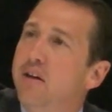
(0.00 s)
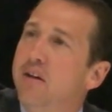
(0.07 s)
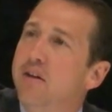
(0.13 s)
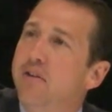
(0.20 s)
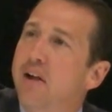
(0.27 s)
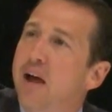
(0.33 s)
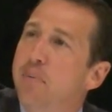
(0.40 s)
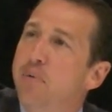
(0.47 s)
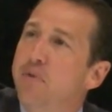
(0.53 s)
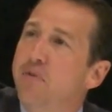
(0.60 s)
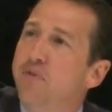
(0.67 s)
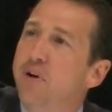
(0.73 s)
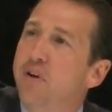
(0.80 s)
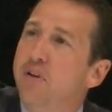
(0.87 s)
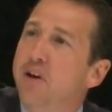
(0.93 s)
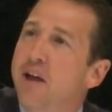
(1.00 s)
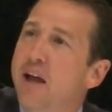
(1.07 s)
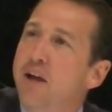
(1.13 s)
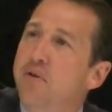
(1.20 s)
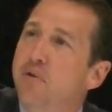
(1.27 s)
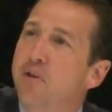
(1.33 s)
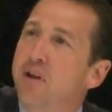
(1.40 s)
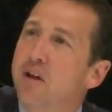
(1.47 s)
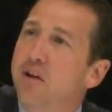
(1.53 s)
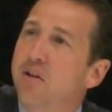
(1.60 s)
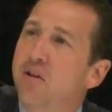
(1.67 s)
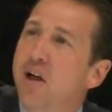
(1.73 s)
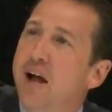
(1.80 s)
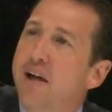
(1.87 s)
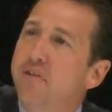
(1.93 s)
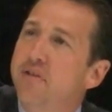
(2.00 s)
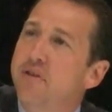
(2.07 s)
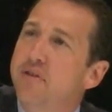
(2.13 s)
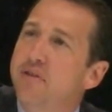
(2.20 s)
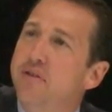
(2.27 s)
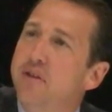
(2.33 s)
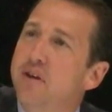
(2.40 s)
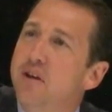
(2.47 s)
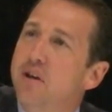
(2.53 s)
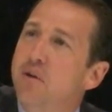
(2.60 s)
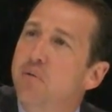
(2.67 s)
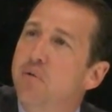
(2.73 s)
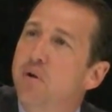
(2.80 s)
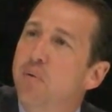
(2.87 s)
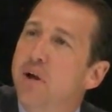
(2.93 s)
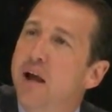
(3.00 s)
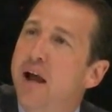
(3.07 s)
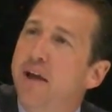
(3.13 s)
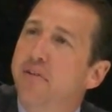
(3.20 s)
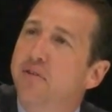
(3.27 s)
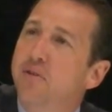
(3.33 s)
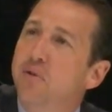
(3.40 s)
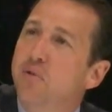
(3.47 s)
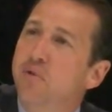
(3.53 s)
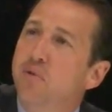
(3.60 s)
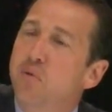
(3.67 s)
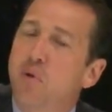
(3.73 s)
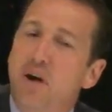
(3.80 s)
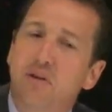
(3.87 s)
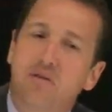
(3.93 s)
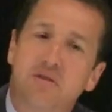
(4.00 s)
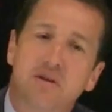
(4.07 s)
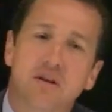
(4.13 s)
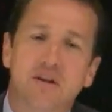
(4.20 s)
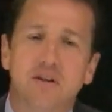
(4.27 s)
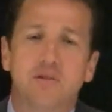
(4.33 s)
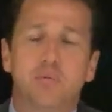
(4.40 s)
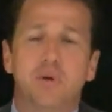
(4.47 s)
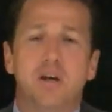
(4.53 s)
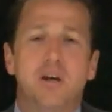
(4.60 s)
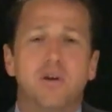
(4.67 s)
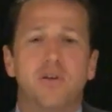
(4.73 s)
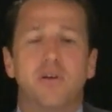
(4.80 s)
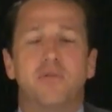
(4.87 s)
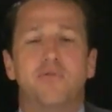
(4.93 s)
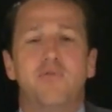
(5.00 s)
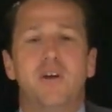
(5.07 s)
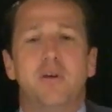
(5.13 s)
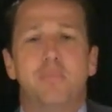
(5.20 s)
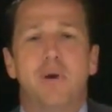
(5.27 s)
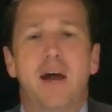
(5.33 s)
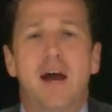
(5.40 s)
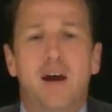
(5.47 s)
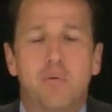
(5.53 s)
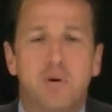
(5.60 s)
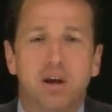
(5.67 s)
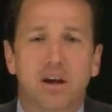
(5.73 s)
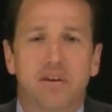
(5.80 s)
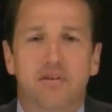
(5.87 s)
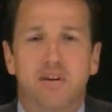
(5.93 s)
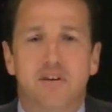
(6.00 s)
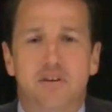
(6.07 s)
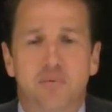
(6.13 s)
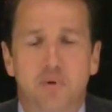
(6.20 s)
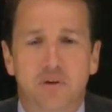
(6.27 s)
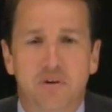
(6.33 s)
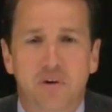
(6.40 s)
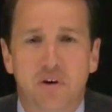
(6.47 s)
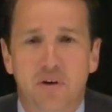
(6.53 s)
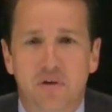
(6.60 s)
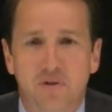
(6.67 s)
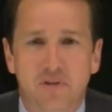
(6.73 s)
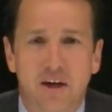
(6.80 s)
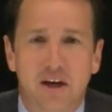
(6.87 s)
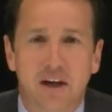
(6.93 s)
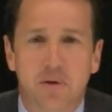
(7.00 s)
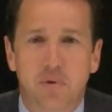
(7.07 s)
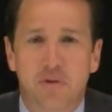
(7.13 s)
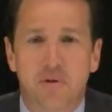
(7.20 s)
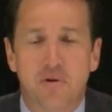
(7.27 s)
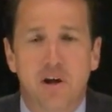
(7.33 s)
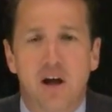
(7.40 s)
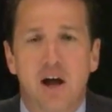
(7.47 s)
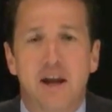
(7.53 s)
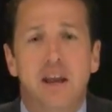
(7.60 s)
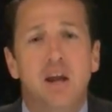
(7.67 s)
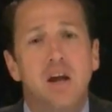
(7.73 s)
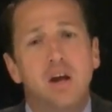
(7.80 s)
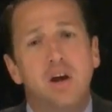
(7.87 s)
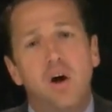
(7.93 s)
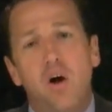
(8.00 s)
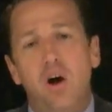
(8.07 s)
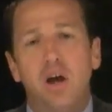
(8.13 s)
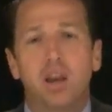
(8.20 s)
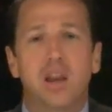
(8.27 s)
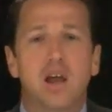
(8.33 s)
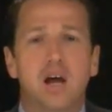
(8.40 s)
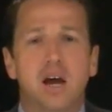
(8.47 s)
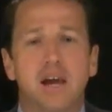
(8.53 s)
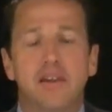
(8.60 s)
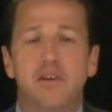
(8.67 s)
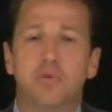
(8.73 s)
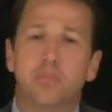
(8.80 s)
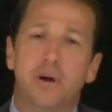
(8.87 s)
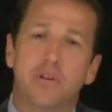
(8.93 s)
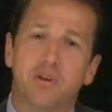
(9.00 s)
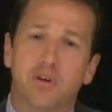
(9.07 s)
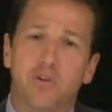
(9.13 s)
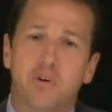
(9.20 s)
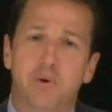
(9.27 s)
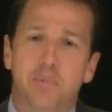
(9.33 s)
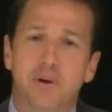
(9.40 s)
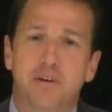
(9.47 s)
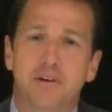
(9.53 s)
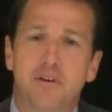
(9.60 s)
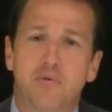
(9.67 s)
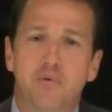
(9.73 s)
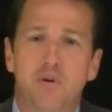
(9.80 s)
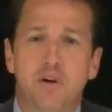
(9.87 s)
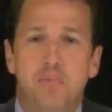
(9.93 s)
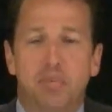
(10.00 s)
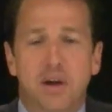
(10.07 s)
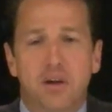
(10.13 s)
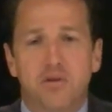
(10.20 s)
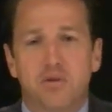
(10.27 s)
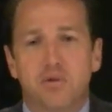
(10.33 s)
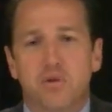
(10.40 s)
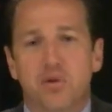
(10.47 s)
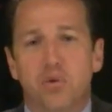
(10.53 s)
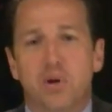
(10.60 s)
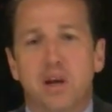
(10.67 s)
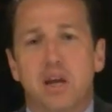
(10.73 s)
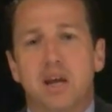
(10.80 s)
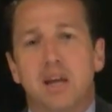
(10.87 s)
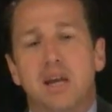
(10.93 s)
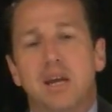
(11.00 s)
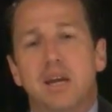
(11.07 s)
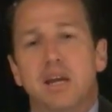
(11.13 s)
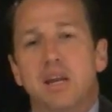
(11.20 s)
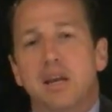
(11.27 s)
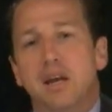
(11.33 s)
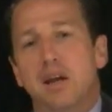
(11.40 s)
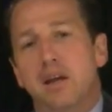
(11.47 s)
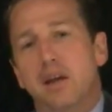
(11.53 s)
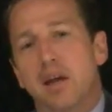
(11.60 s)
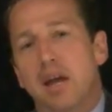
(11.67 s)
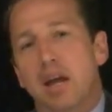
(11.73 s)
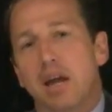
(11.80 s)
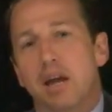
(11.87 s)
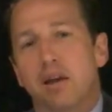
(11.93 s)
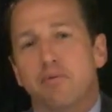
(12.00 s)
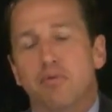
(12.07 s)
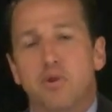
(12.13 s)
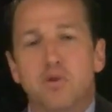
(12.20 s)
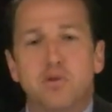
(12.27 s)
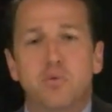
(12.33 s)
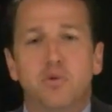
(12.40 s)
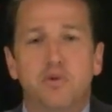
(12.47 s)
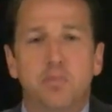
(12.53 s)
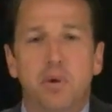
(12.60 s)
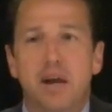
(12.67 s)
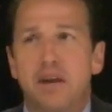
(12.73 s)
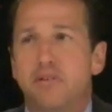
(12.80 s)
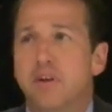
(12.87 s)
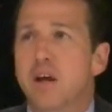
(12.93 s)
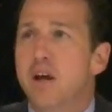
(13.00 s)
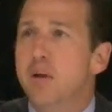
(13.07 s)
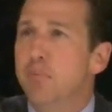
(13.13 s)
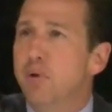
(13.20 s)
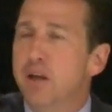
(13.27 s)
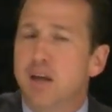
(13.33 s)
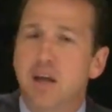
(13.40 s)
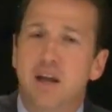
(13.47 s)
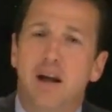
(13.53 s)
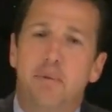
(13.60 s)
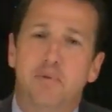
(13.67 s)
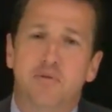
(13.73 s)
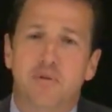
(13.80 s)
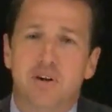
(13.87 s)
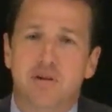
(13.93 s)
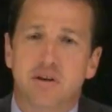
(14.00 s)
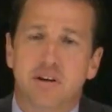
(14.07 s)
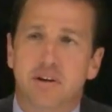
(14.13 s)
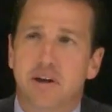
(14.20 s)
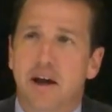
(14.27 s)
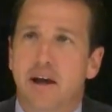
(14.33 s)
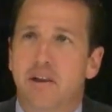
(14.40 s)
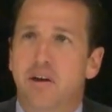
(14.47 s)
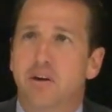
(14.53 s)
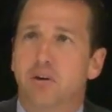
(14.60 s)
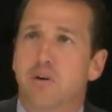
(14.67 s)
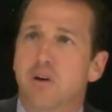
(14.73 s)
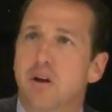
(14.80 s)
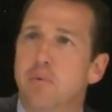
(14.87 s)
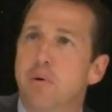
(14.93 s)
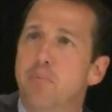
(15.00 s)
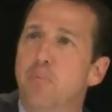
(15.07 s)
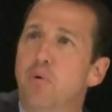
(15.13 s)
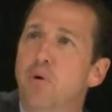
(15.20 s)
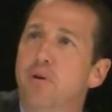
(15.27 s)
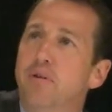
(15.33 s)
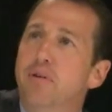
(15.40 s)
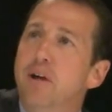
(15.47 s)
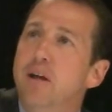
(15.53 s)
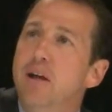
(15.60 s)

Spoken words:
This happens fairly naturally in classes where we ask students questions, we hear their feedback, we get a sense of what they're understanding, what they're not. Online, this might look a little bit different because you're doing it in a virtual space, but again, observation and dialogue are going to be important.